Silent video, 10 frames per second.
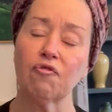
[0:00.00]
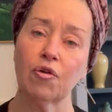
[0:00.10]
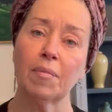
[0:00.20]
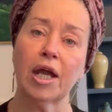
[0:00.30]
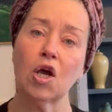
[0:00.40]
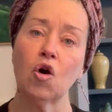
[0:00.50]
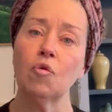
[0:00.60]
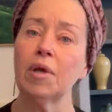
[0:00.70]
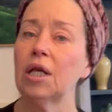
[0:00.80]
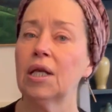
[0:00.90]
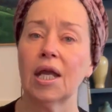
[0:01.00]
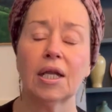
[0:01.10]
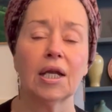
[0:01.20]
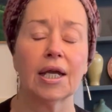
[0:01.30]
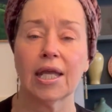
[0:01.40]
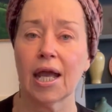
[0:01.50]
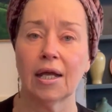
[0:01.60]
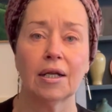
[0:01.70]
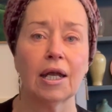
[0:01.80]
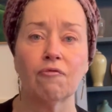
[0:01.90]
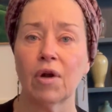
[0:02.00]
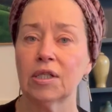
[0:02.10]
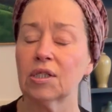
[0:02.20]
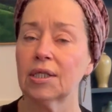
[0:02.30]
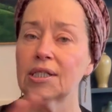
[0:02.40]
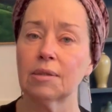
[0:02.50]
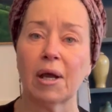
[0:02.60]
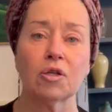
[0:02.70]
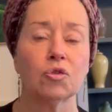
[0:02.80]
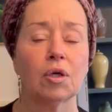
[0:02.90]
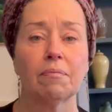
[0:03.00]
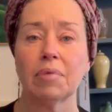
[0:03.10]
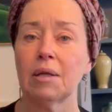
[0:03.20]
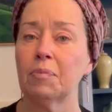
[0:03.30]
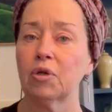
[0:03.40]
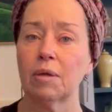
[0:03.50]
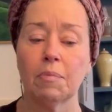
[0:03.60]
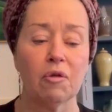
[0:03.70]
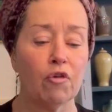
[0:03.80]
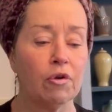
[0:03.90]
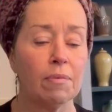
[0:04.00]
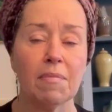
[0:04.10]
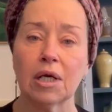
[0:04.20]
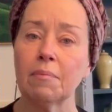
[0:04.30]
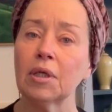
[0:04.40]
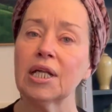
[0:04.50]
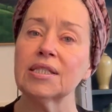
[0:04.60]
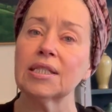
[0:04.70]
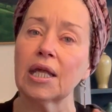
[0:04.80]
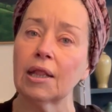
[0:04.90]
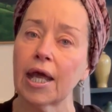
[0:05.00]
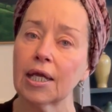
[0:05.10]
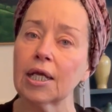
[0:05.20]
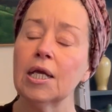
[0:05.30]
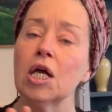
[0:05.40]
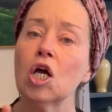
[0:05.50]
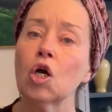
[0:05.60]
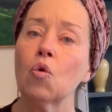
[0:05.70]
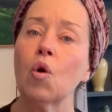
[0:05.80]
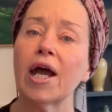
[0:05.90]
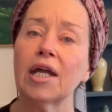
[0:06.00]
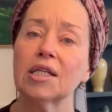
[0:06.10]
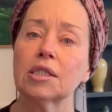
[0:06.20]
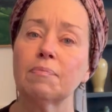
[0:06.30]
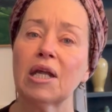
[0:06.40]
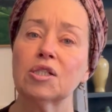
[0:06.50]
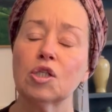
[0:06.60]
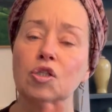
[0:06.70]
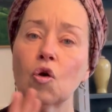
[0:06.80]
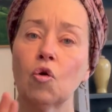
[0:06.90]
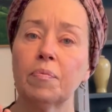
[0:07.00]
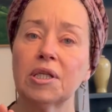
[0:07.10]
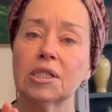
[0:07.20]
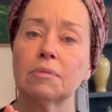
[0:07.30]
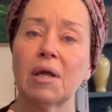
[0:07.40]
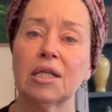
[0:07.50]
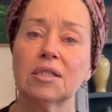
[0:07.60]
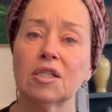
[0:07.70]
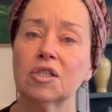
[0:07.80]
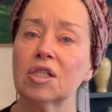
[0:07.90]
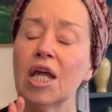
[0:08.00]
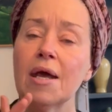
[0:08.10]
for my home. And again, it runs on a spectrum. People can be very minimalist. They like quiet spaces, open spaces.